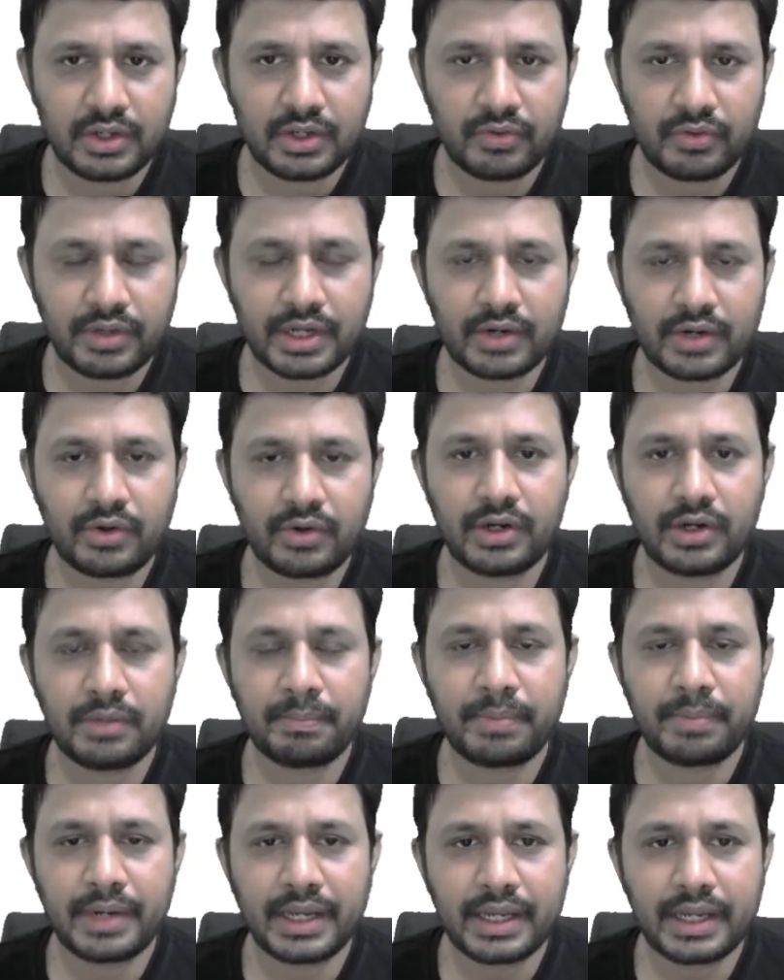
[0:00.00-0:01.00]
We are going to
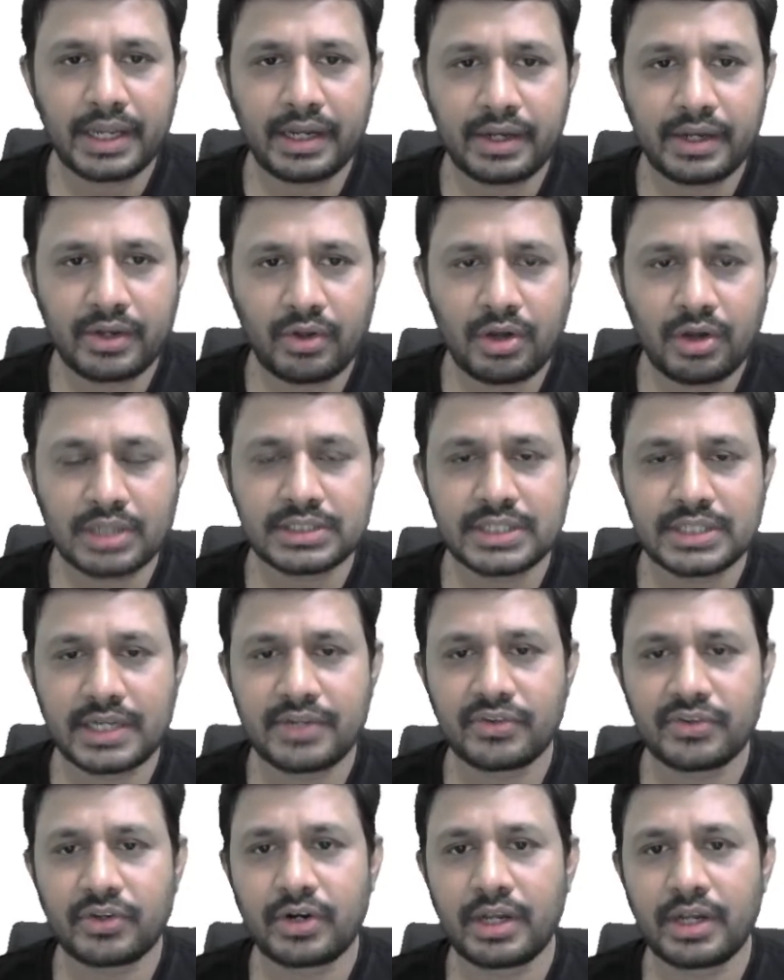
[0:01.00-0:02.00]
break a
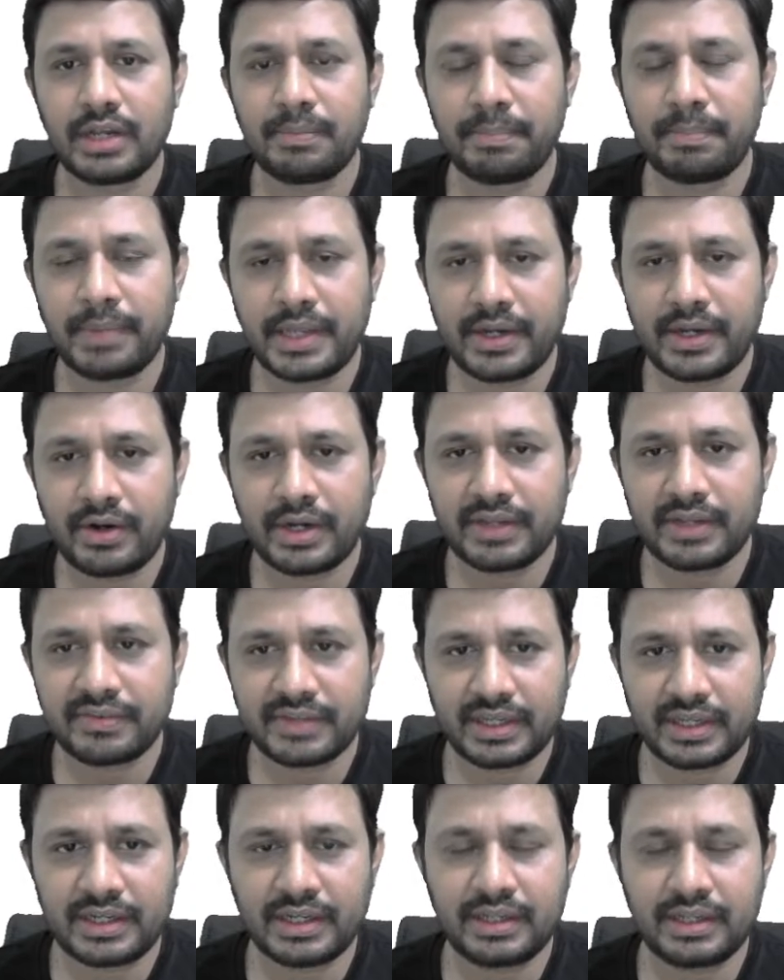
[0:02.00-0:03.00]
non-sinusoidal periodic
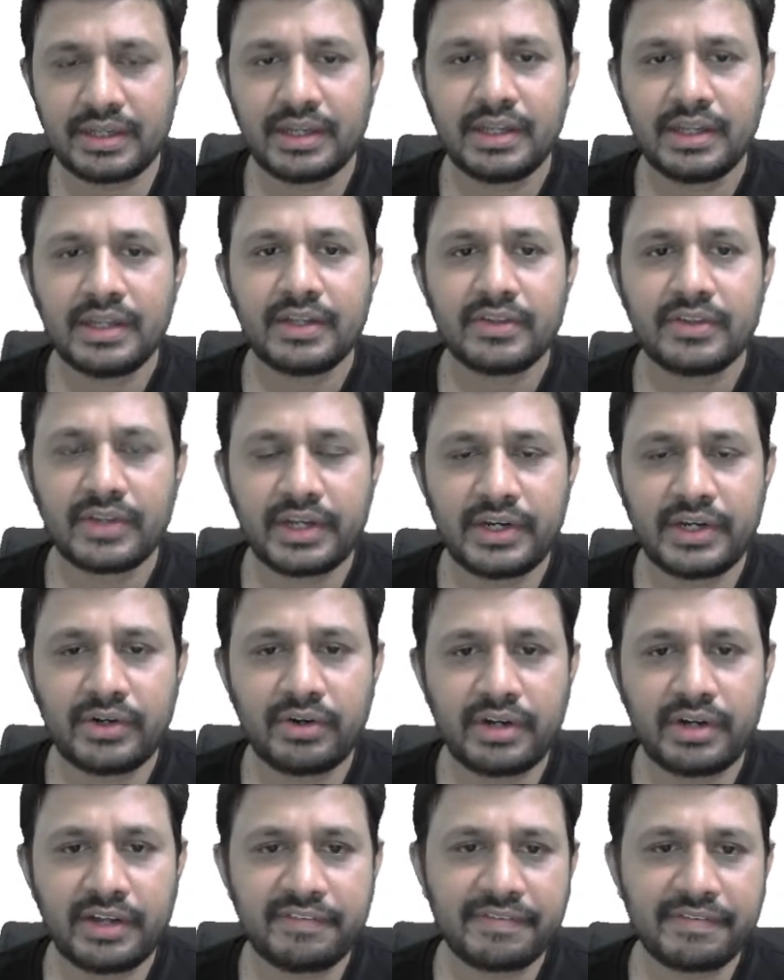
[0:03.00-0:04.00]
signal into
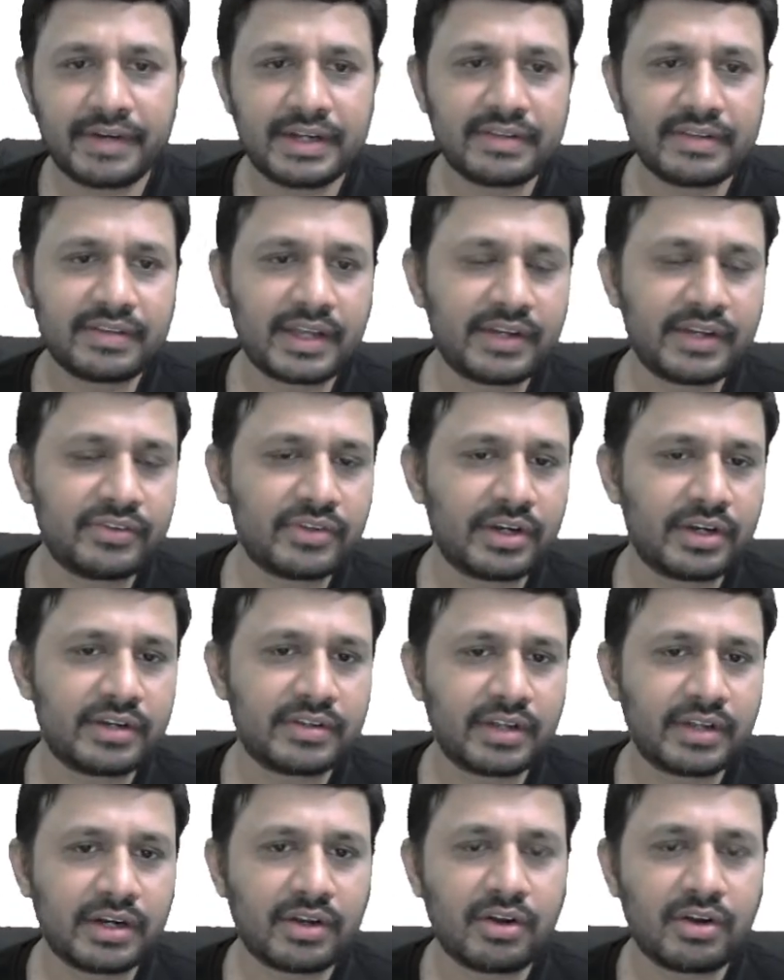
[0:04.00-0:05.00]
different sinusoids
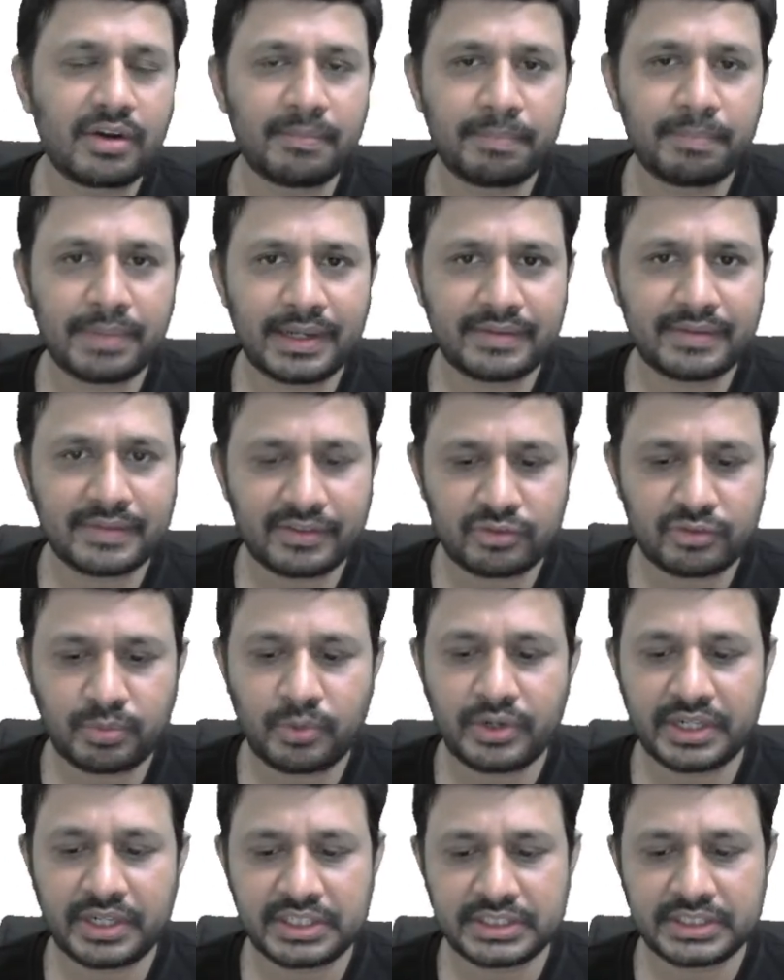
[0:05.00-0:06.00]
or complex
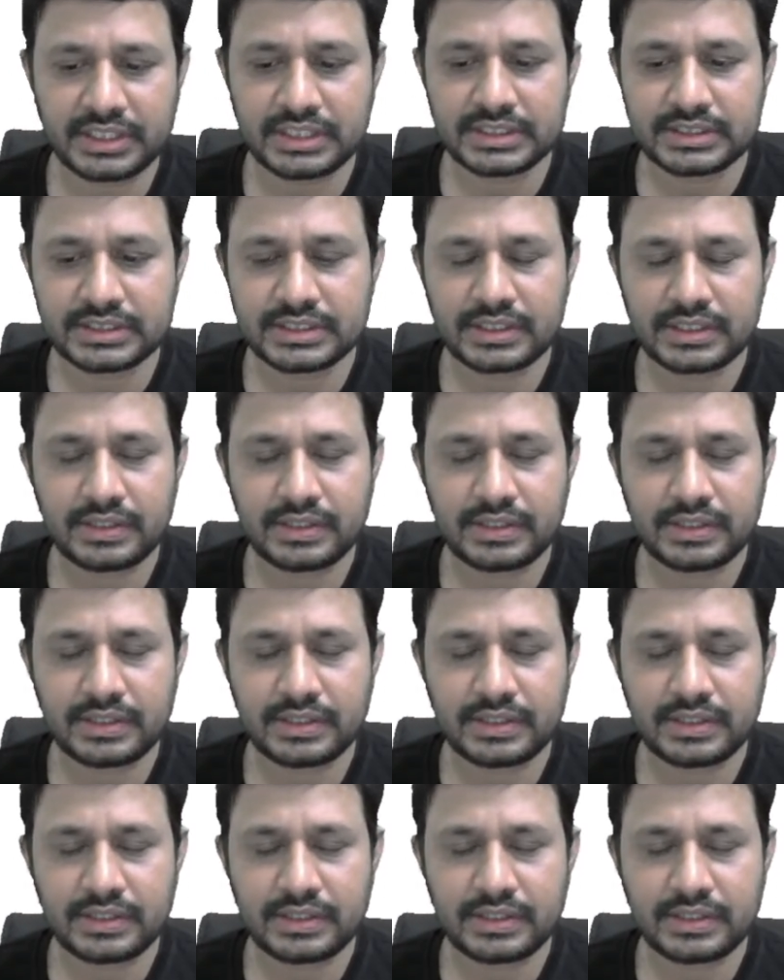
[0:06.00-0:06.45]
exponentials.